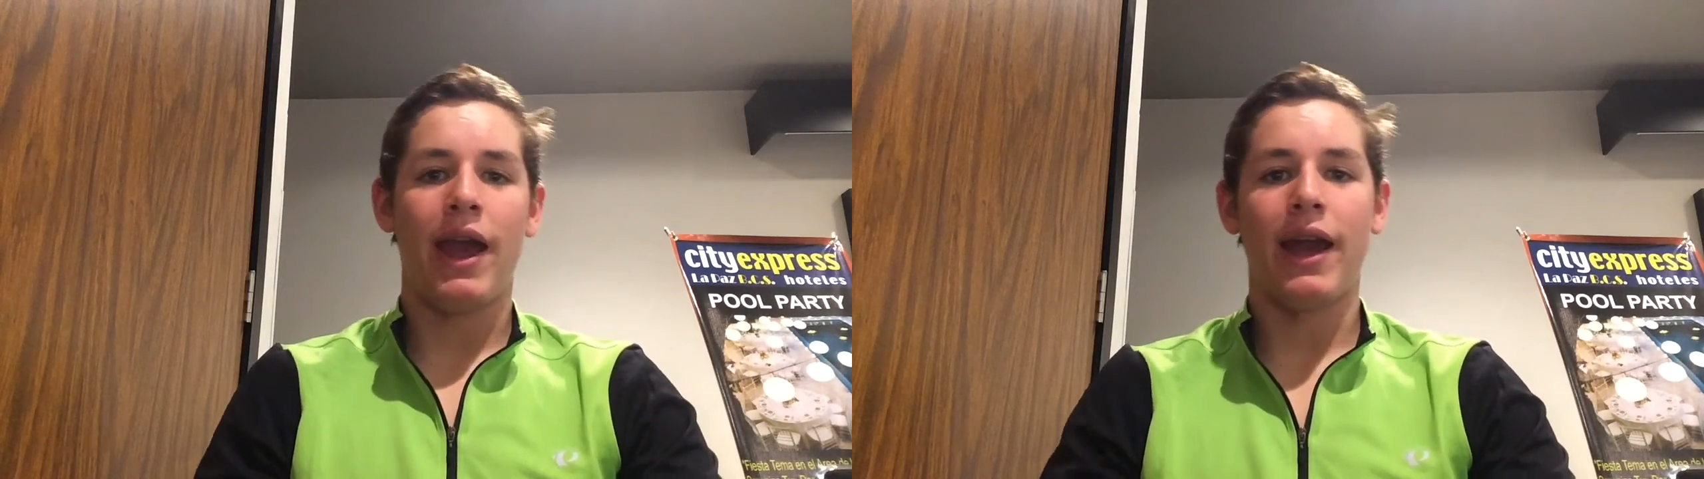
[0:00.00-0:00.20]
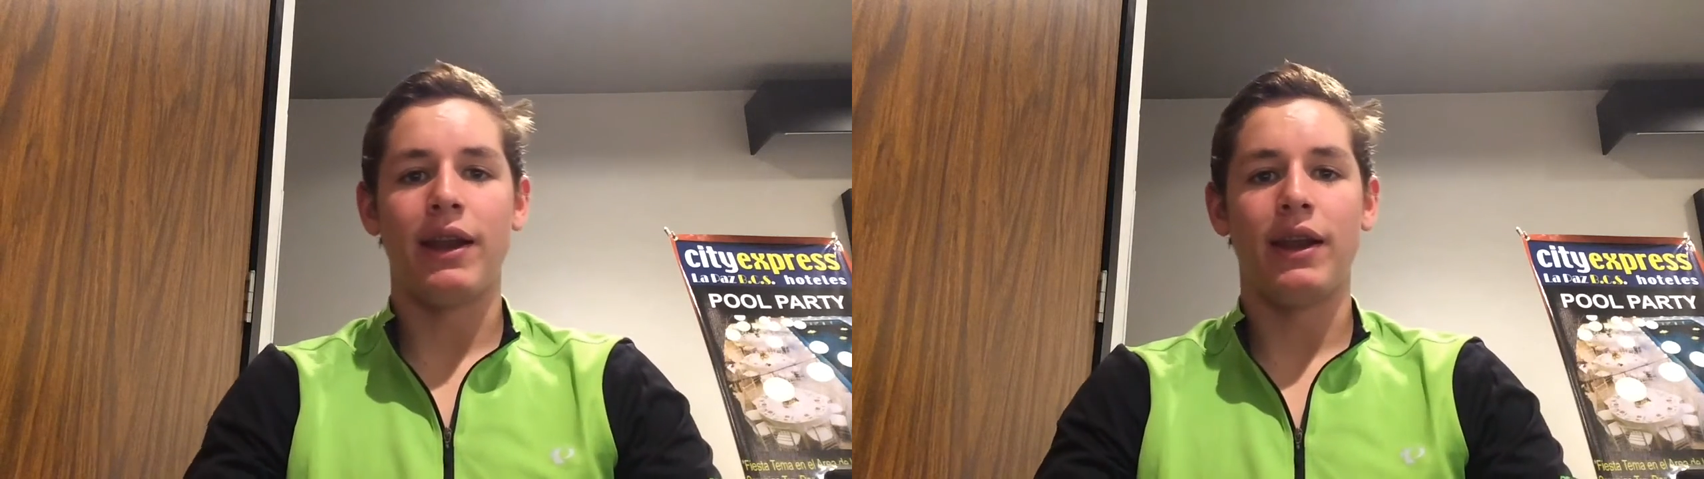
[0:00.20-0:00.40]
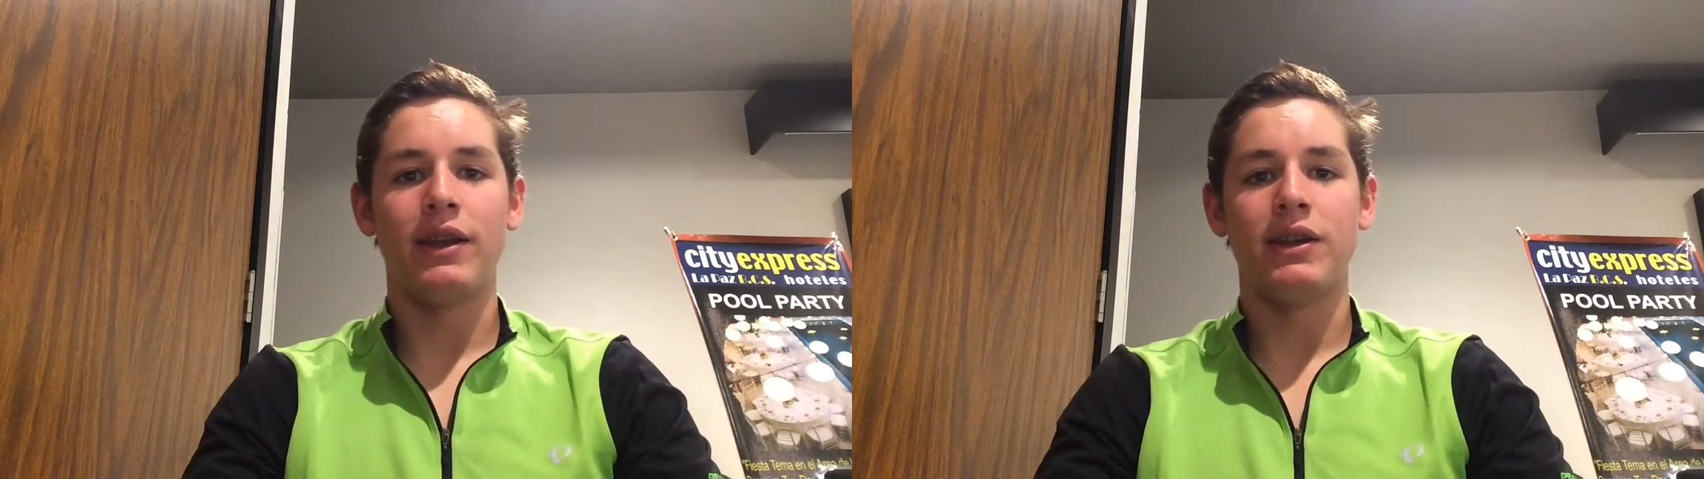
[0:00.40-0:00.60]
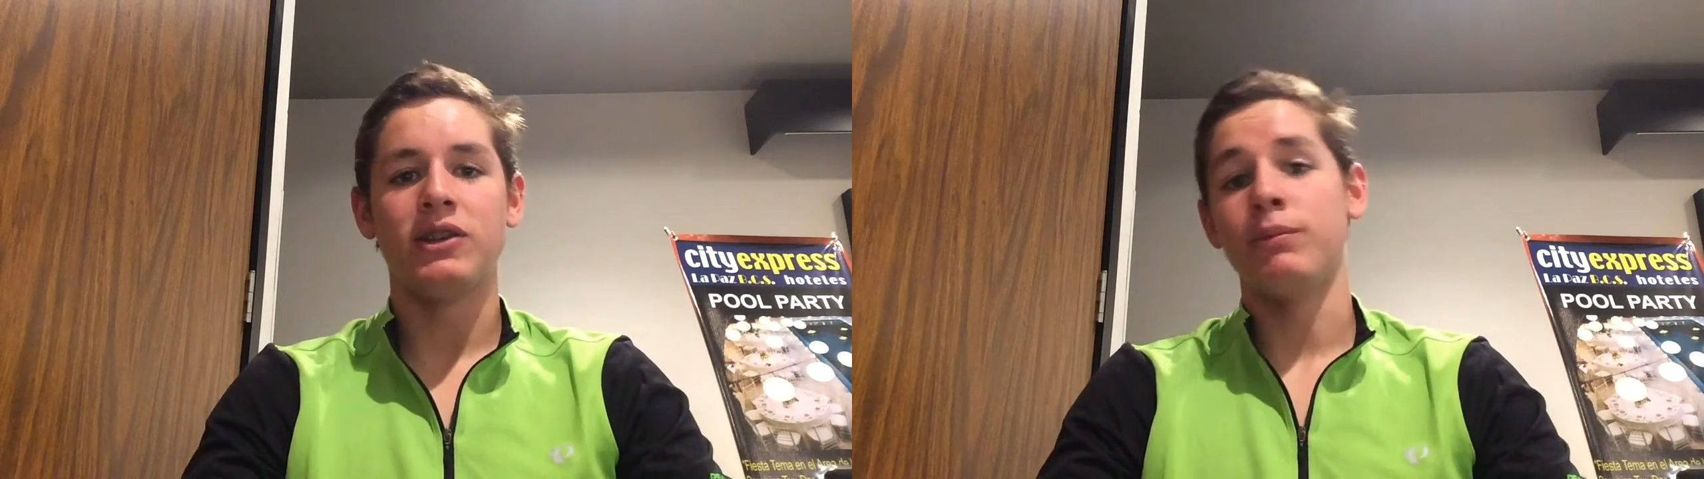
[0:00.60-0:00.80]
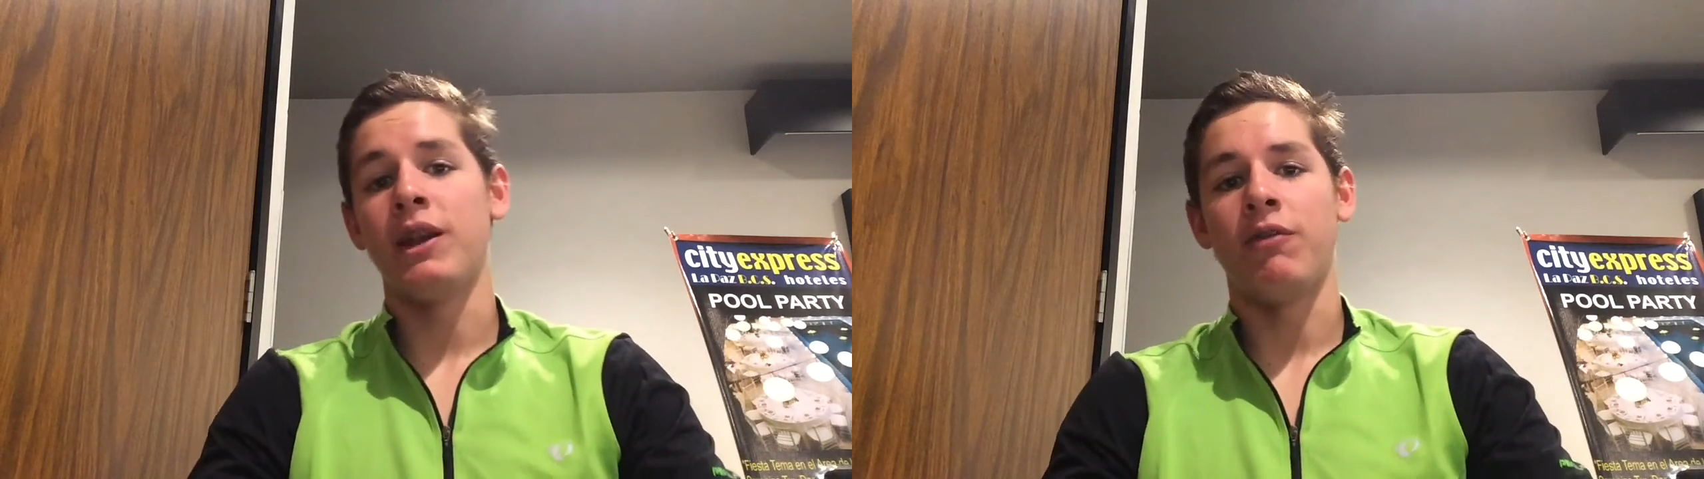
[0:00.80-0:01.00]
and it
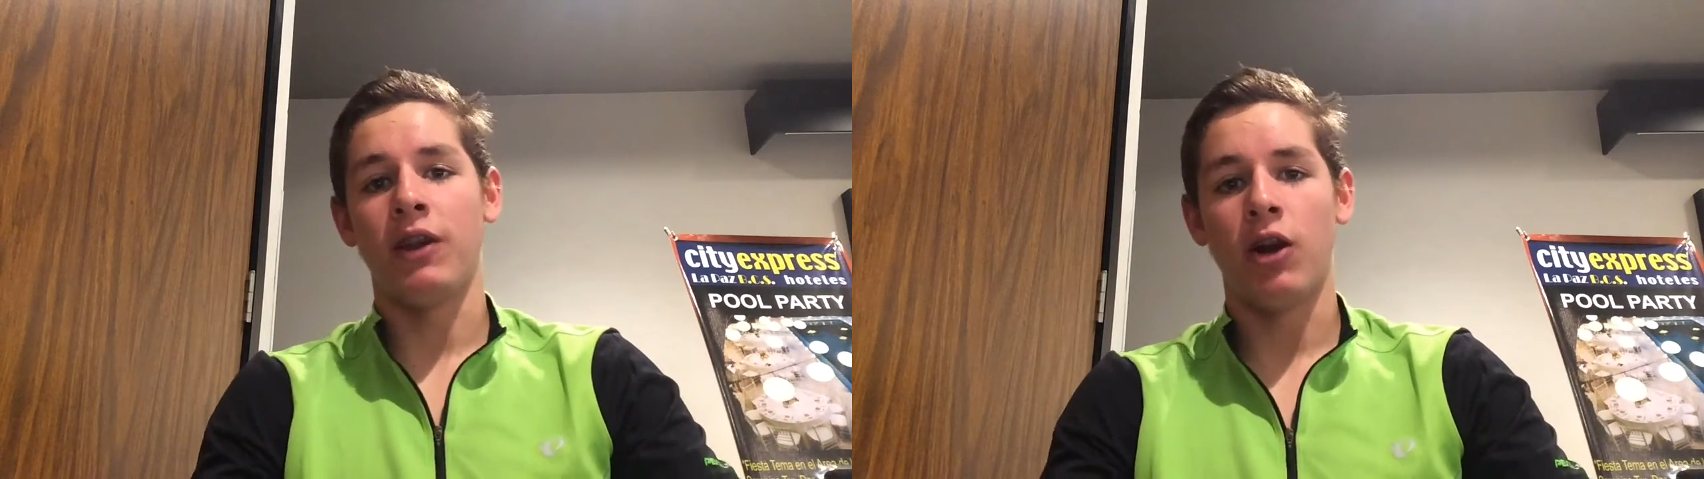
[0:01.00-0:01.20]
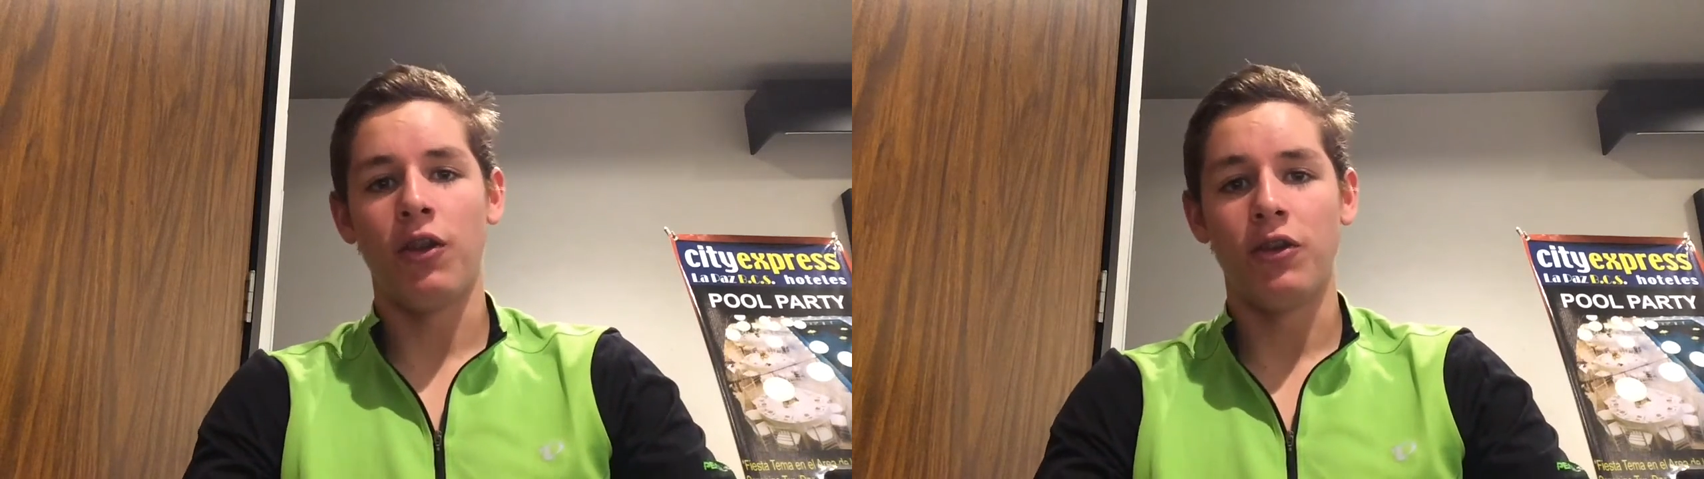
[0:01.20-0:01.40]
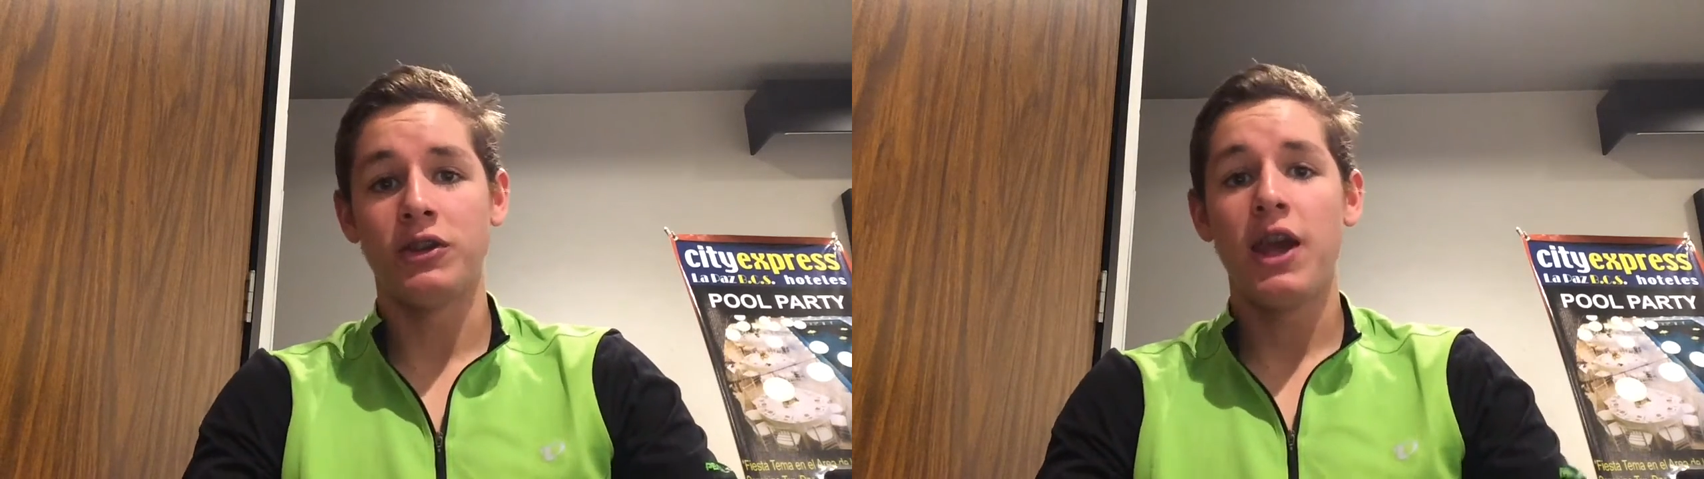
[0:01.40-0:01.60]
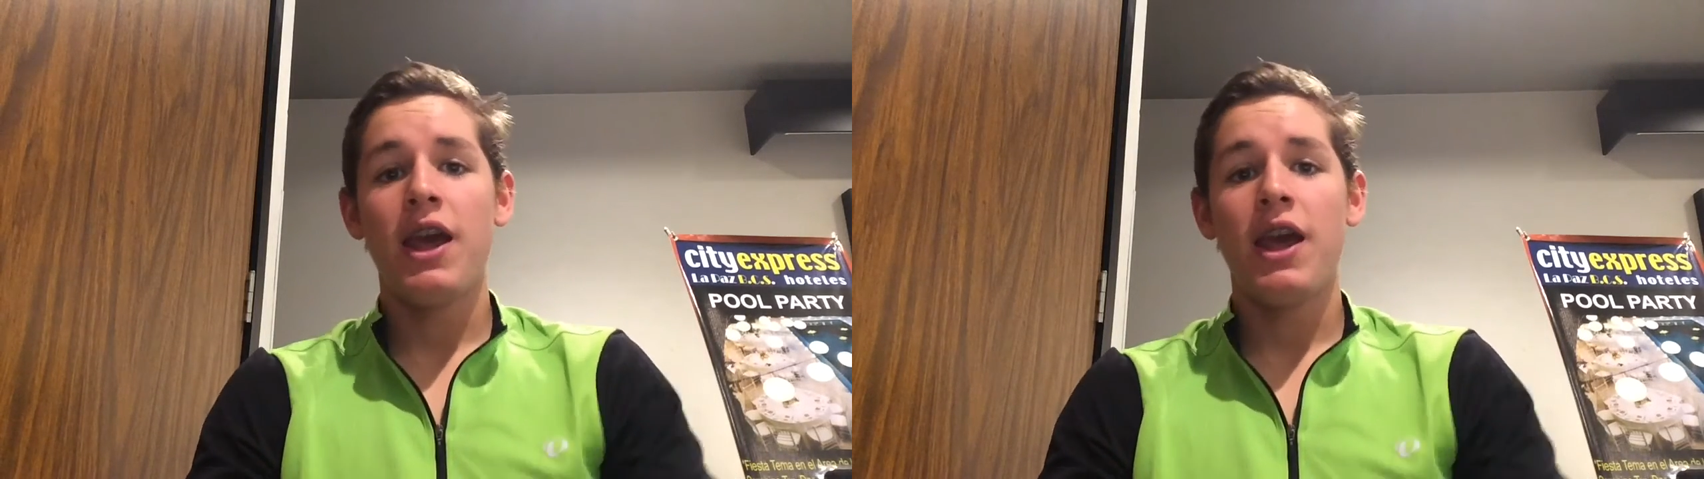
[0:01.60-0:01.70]
doesn't benefit others,